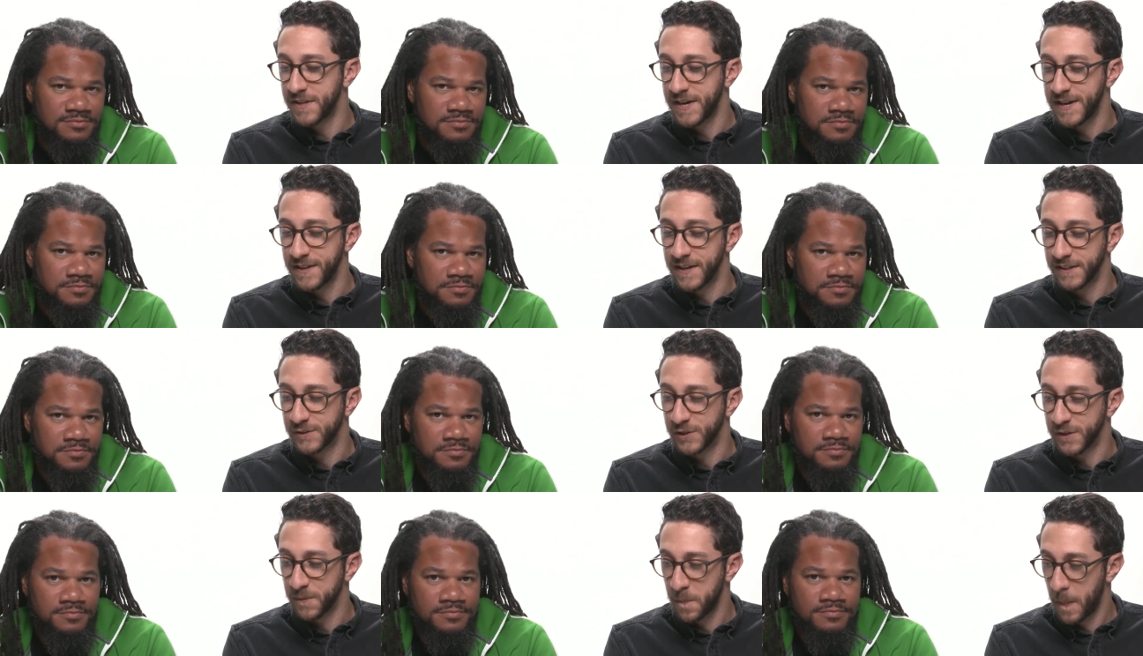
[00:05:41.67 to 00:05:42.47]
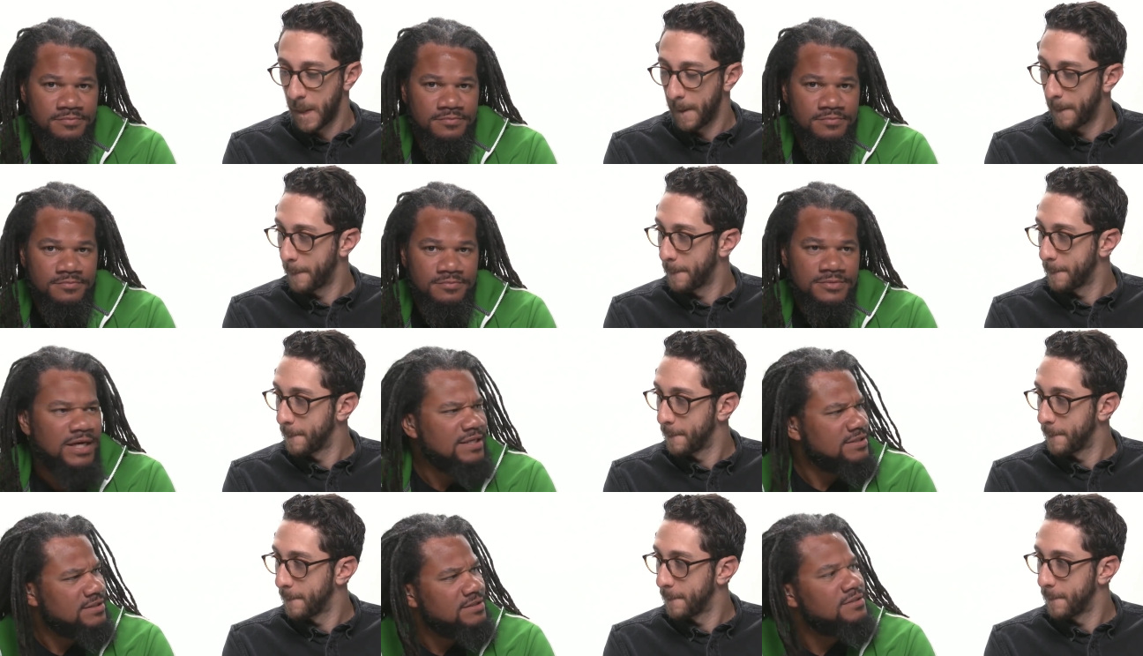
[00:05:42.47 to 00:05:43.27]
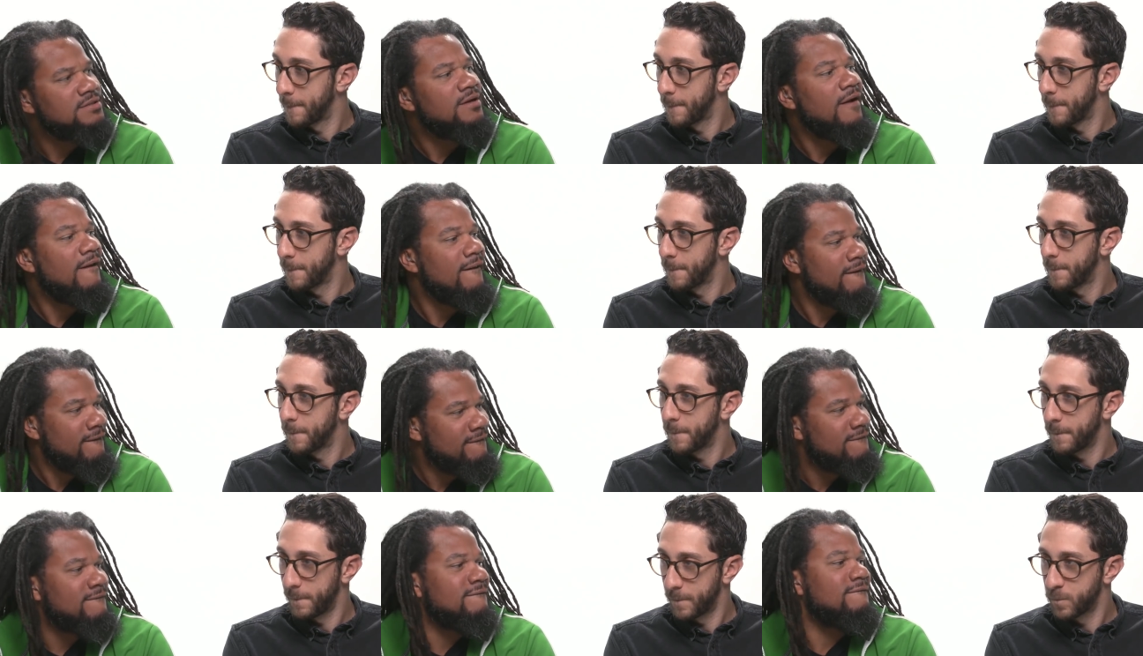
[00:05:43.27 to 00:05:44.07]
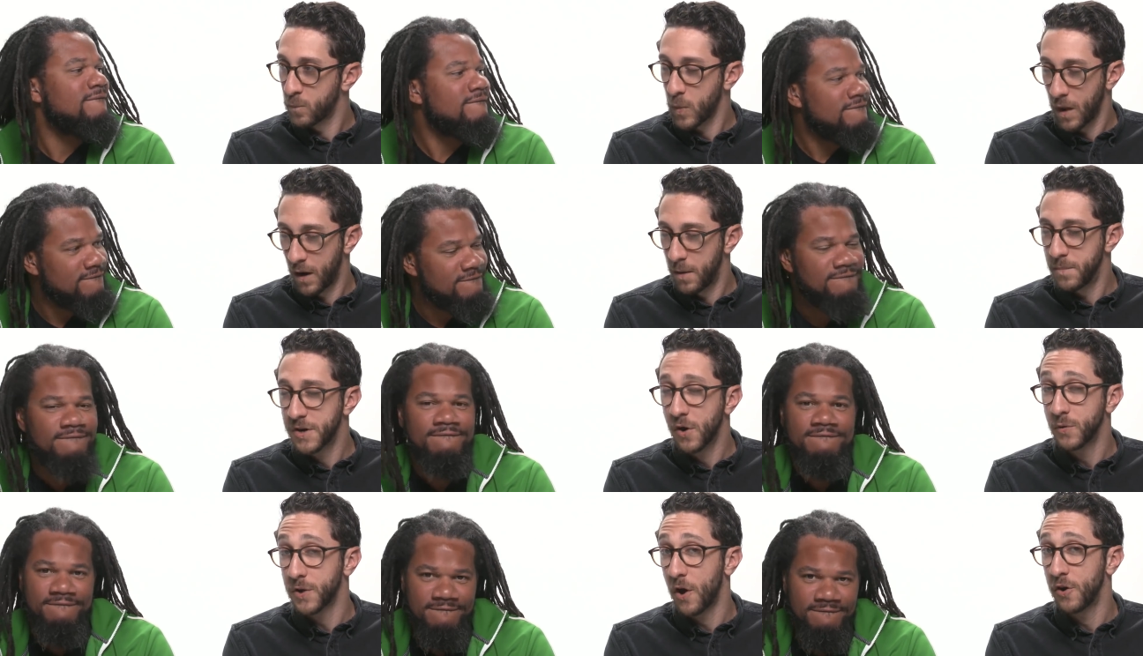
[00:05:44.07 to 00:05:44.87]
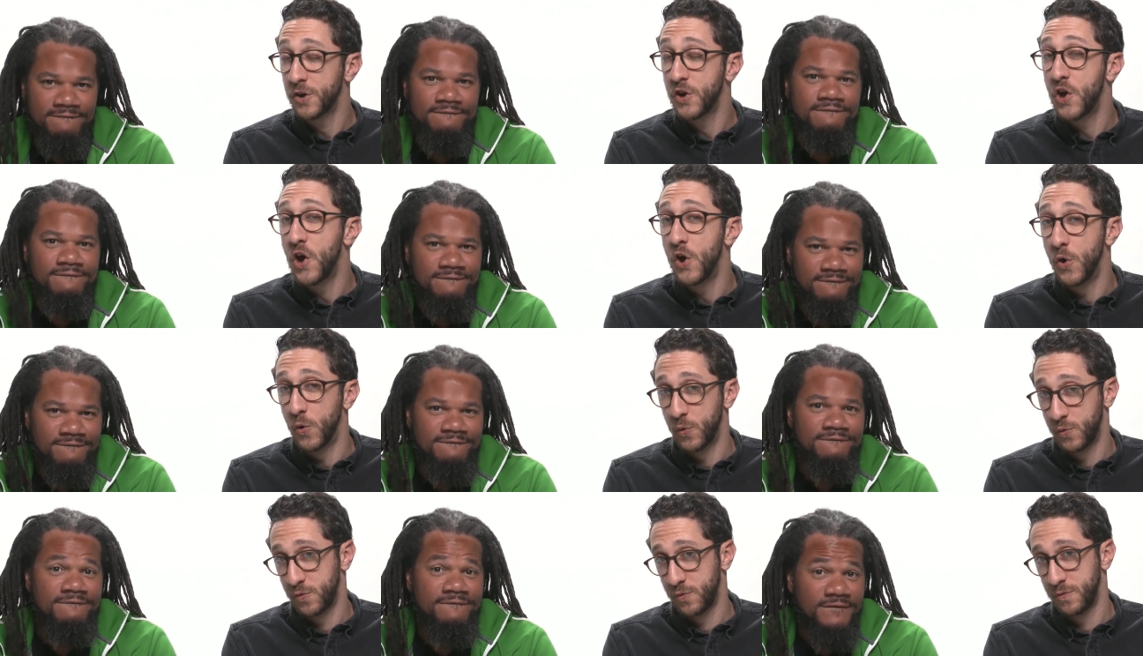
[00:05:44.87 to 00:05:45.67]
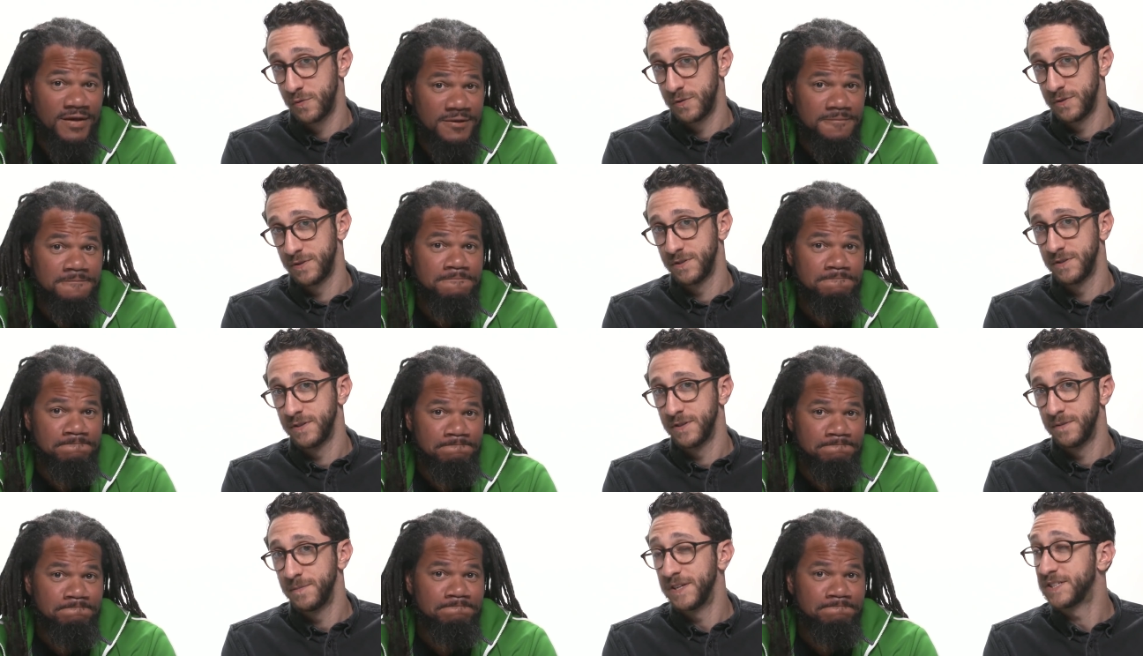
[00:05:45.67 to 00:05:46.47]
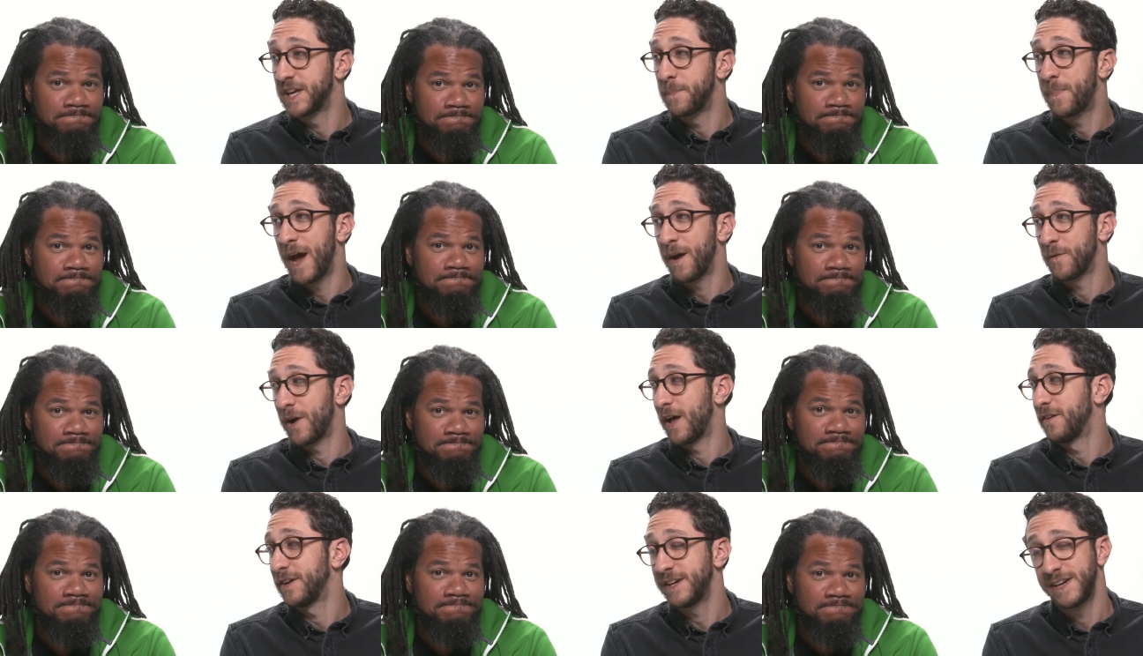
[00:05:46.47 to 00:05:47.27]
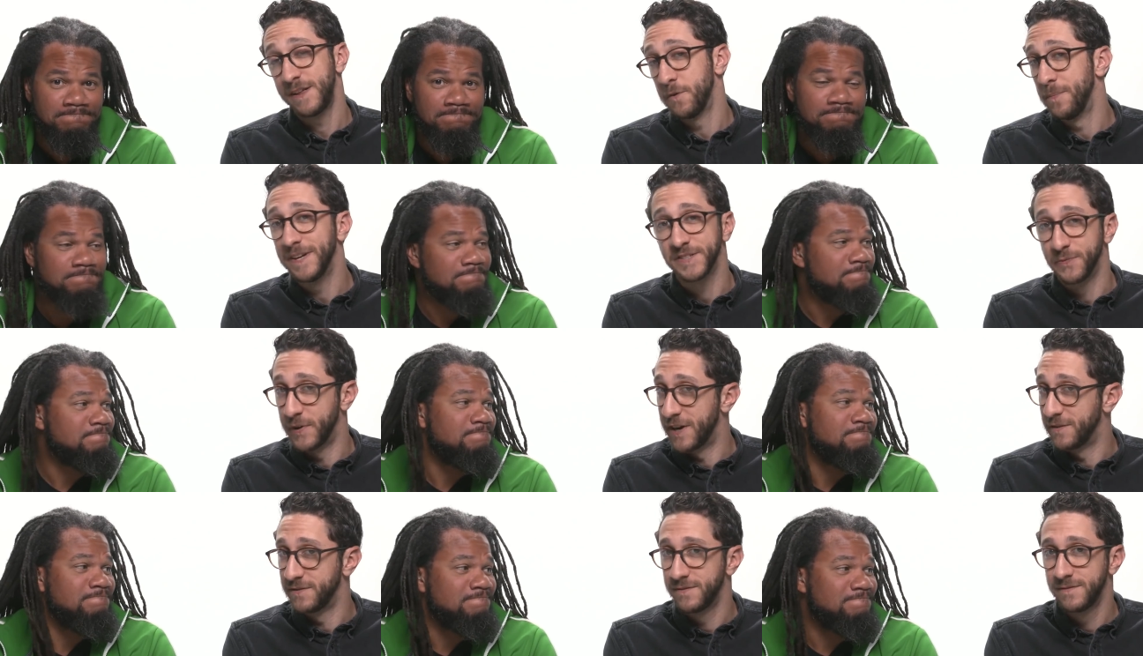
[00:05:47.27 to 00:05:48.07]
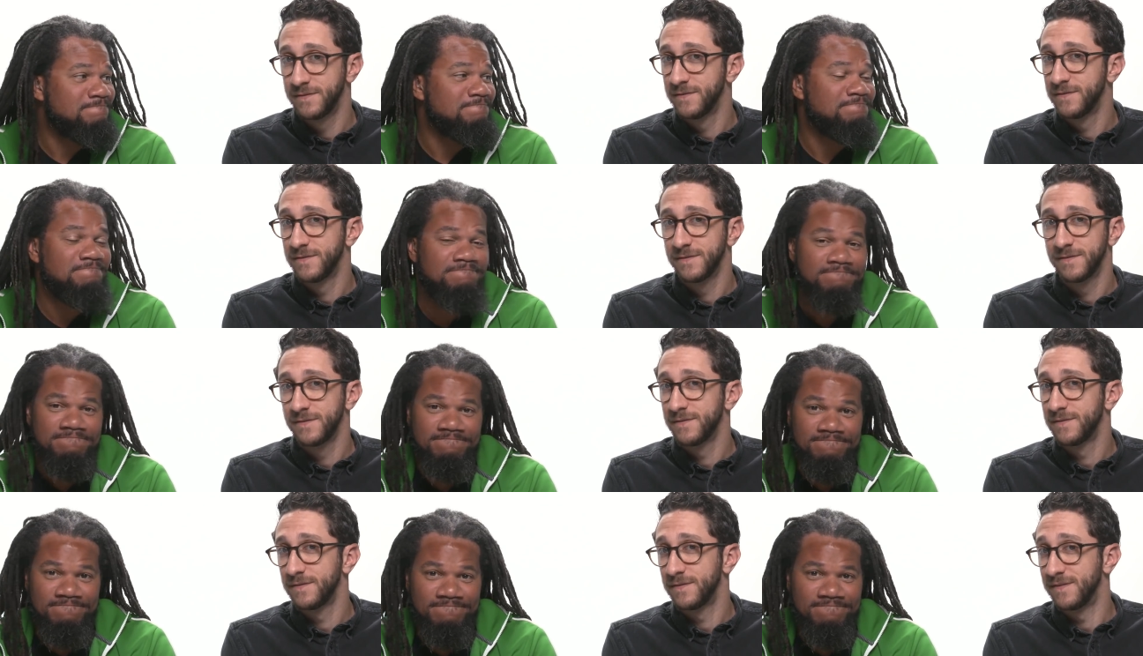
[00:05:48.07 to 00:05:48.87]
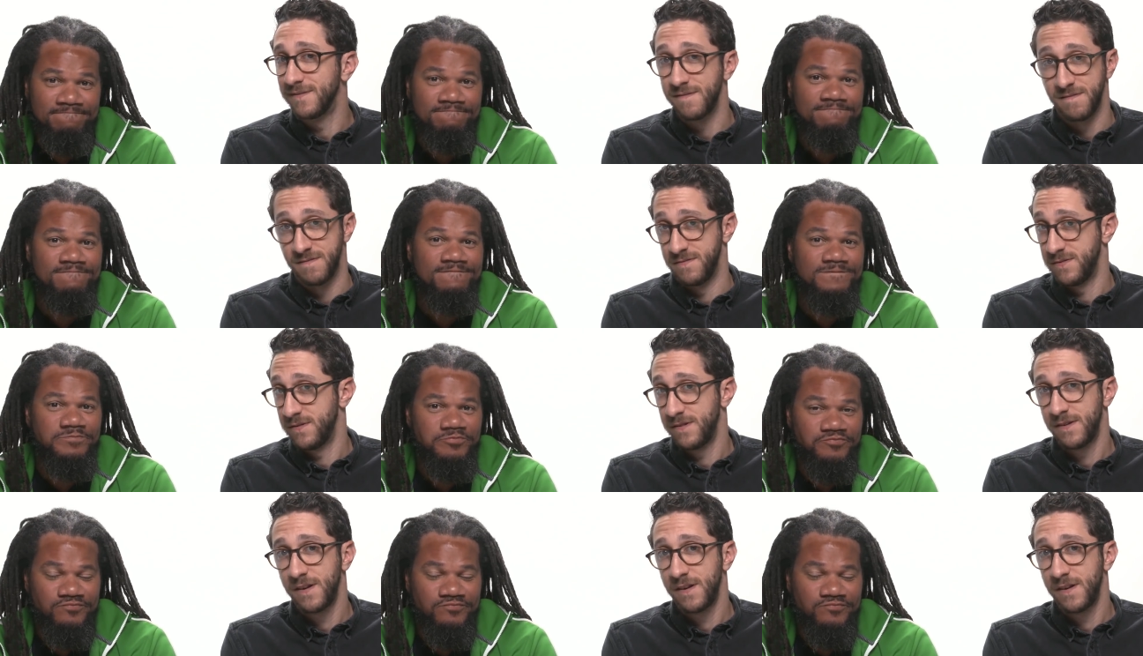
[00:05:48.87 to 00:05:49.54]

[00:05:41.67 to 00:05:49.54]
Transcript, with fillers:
Speaker 1: be on the Heat next year? Yes. I'm gonna go with a hard no. I'm gonna say Pat Riley. He don't mess around. Mm-mm.